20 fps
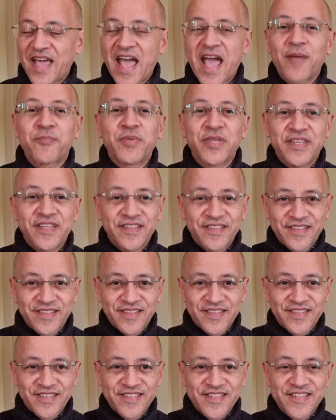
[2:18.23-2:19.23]
happy
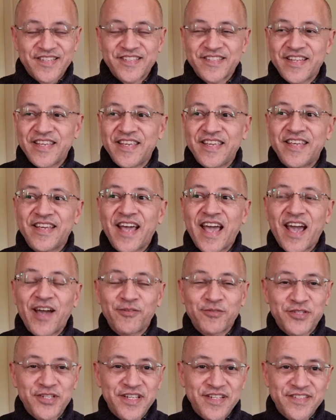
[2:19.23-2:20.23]
to see
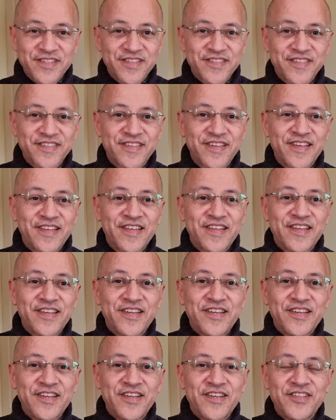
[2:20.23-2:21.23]
how Jesus
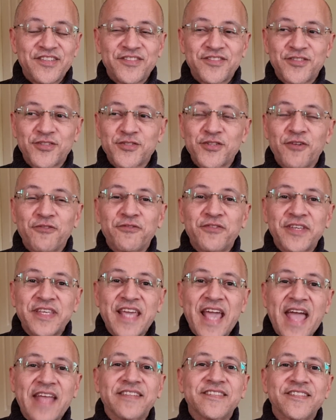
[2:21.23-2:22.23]
does not
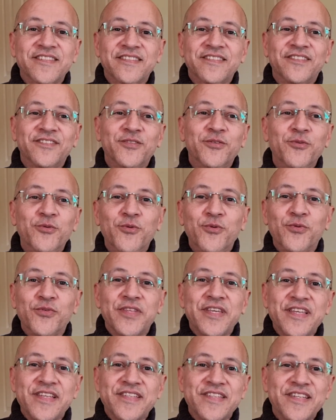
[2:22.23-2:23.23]
forget
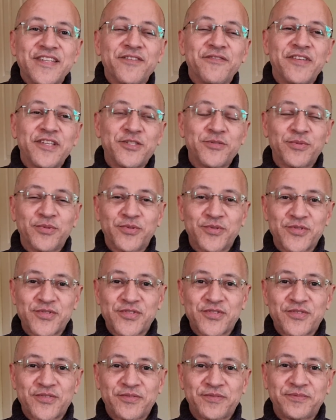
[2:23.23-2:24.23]
all these
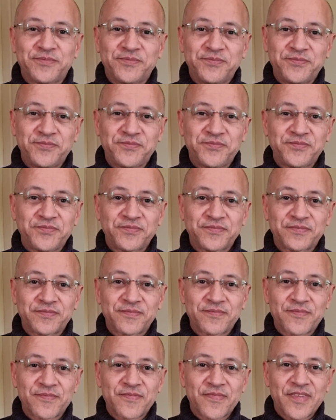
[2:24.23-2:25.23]
individuals
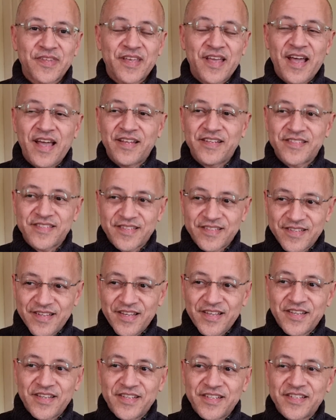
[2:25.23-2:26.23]
and
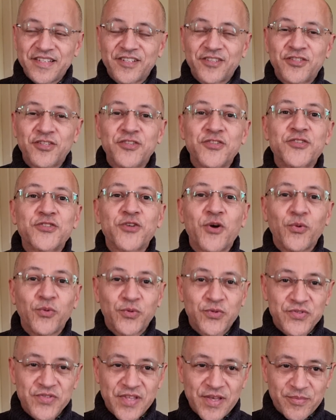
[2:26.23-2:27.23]

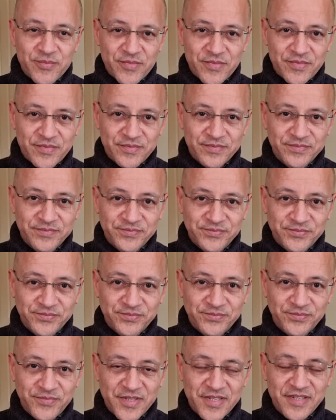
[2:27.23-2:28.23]
consoles them
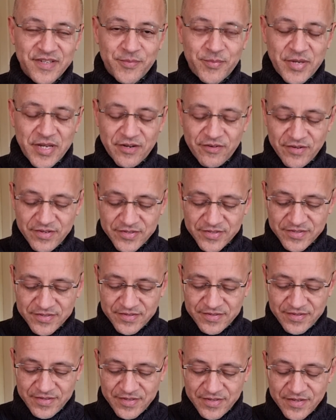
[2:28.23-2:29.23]
with an
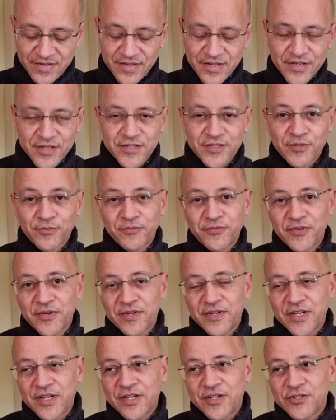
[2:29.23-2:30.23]
appearance. Some
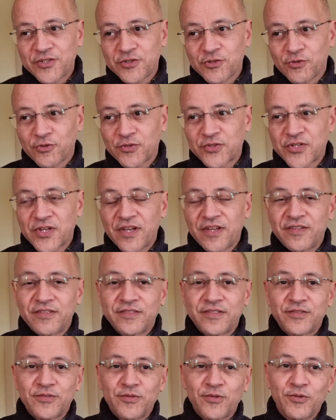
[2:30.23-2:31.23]
for shorter
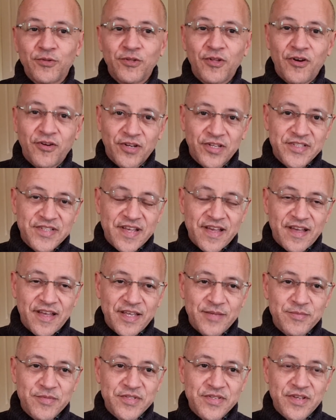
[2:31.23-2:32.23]
or longer
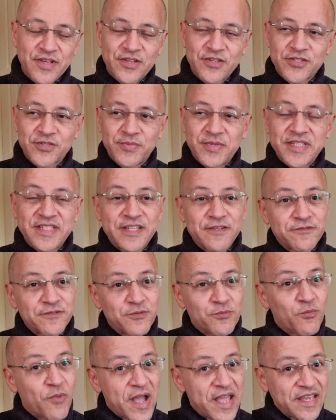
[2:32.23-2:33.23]
times, some in
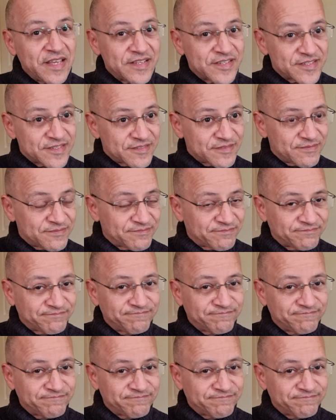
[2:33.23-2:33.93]
different ways,